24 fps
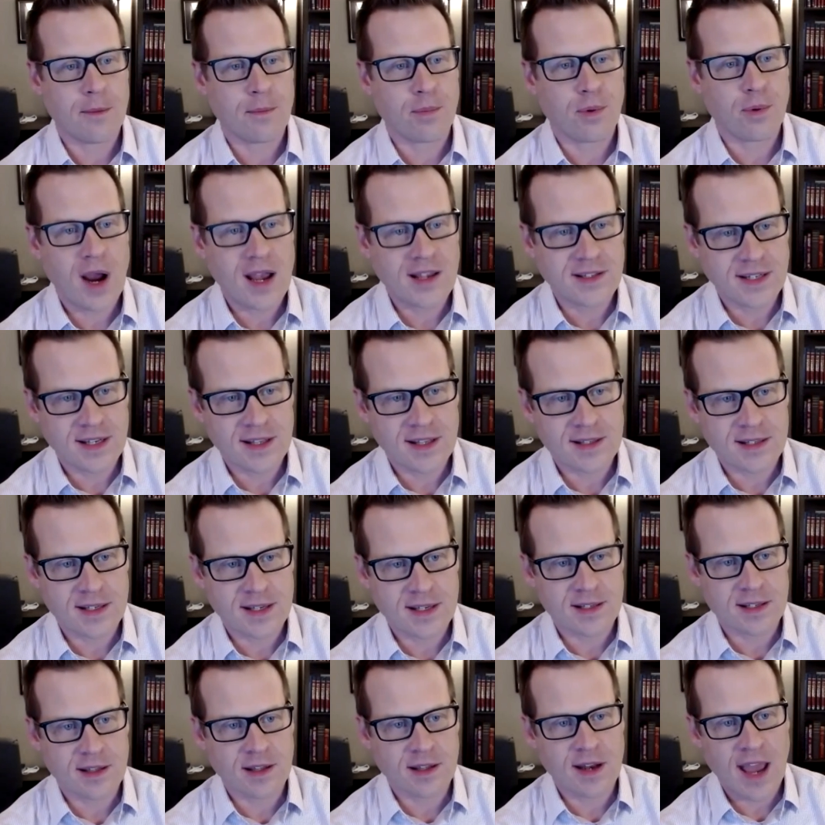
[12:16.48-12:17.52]
presence
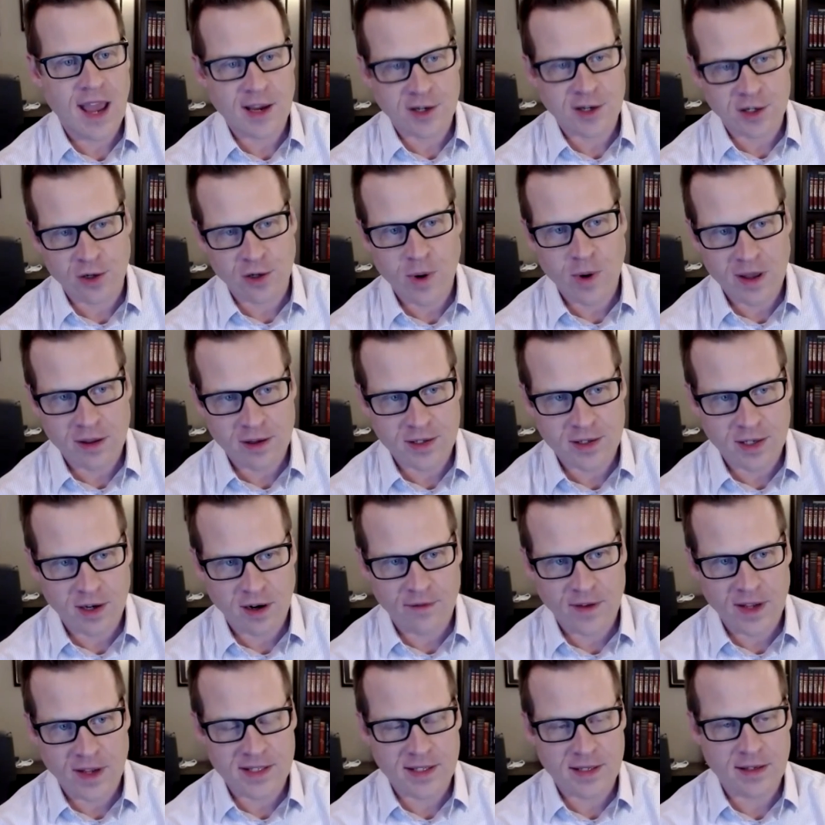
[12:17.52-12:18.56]
is the National Weather
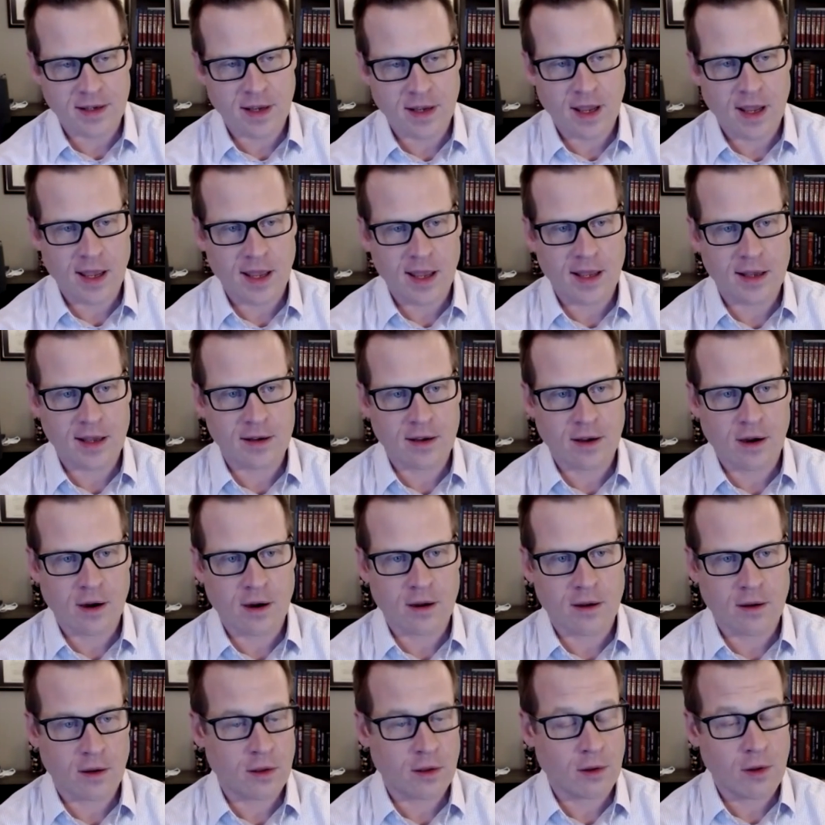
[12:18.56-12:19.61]
Service and
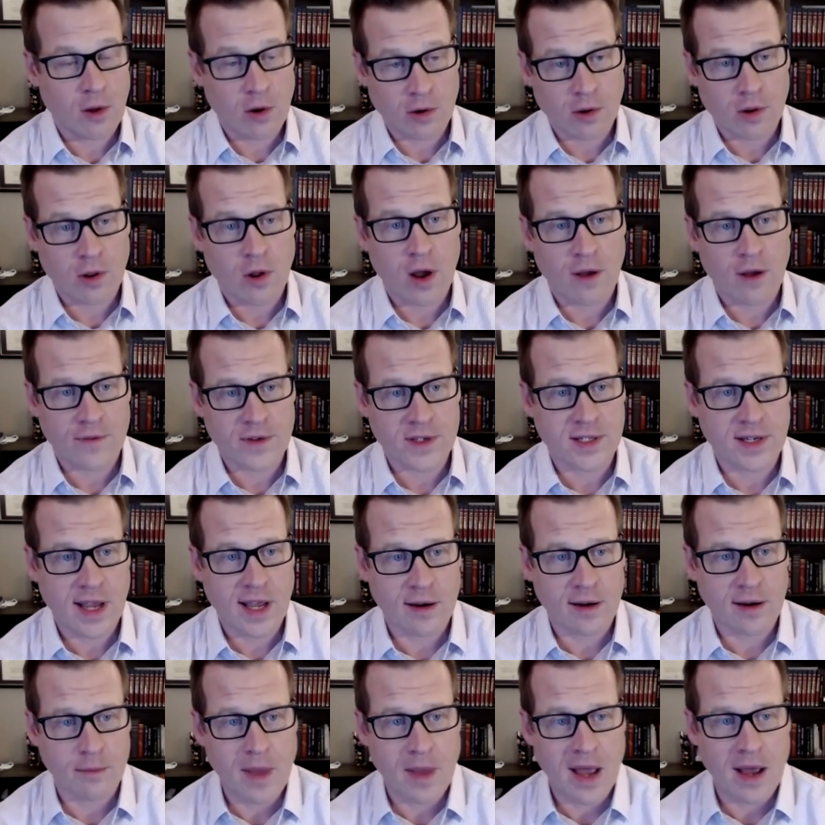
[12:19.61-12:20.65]
the local office
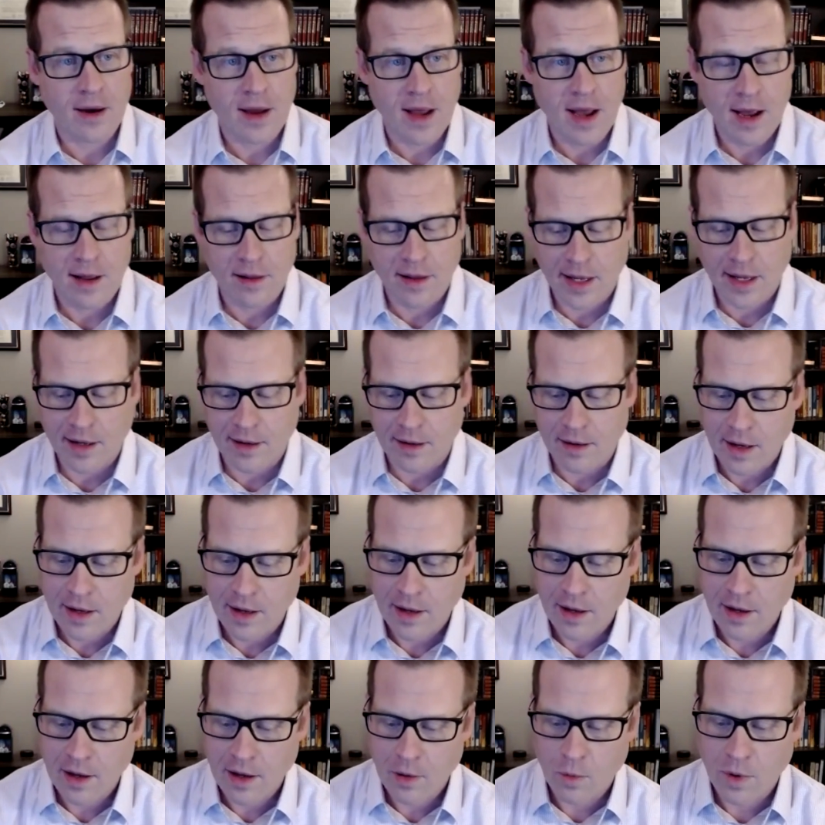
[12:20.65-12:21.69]
down in Mount Holly,
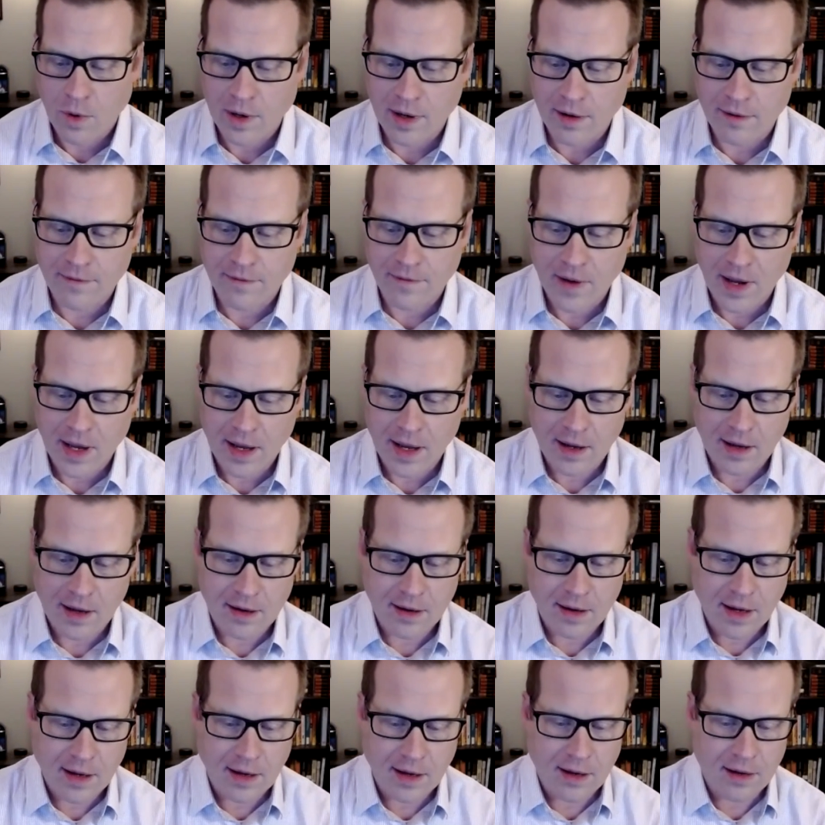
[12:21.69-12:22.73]
one of
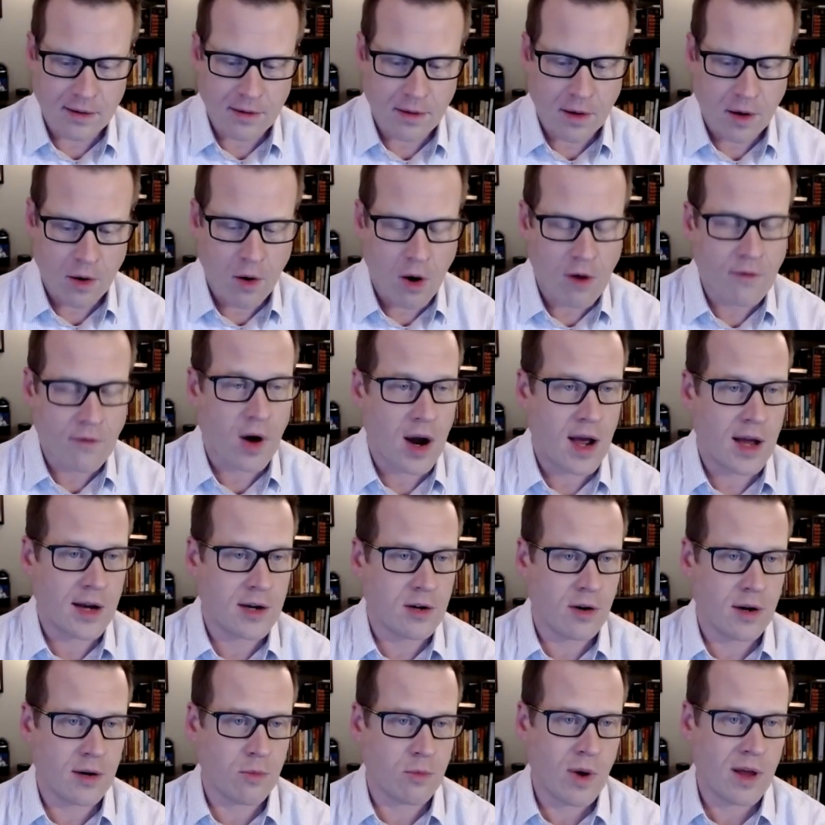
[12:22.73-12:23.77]
over
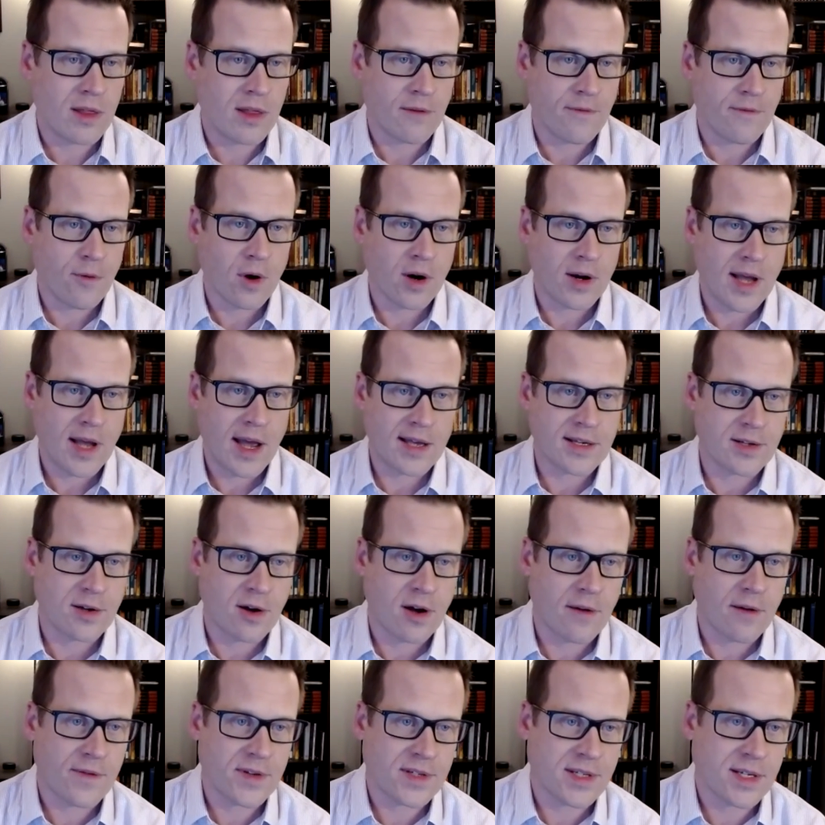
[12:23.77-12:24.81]
100 weather forecast
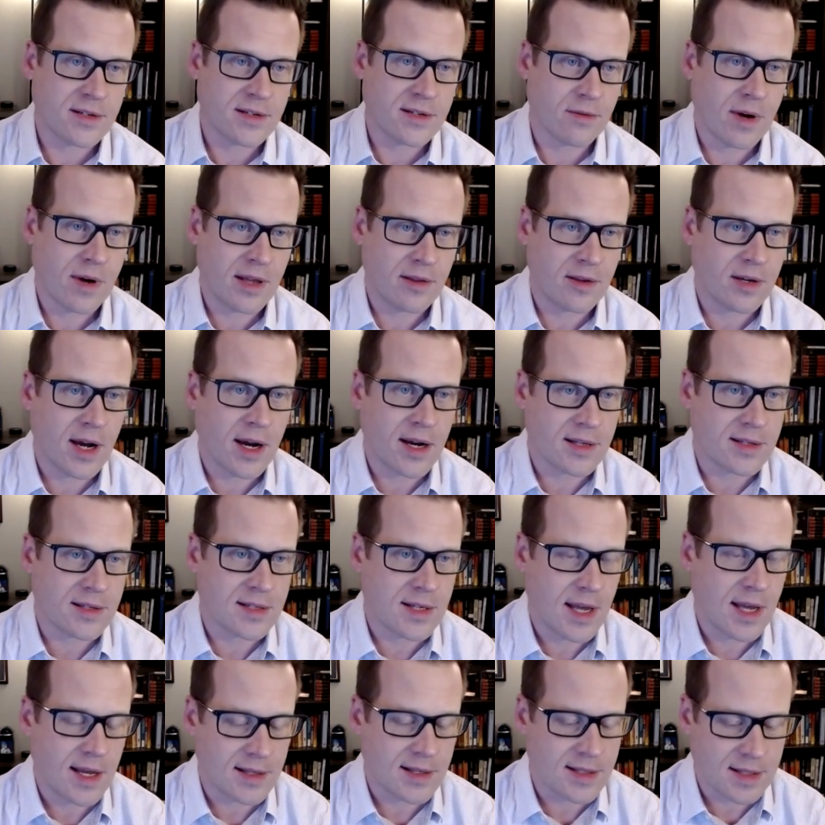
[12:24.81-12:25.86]
offices around the United
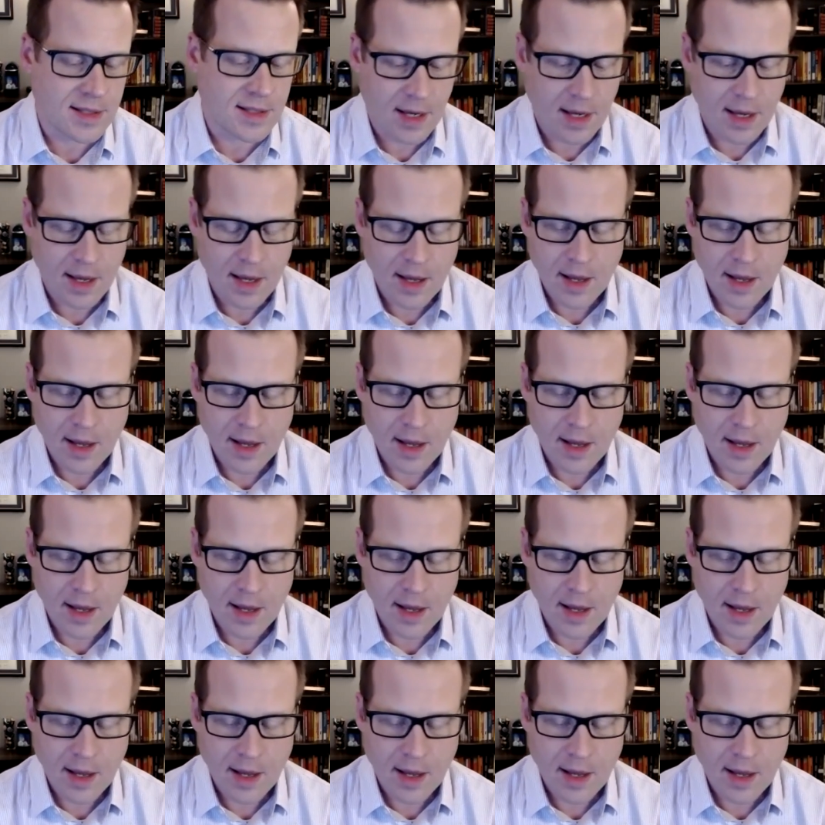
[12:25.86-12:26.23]
States.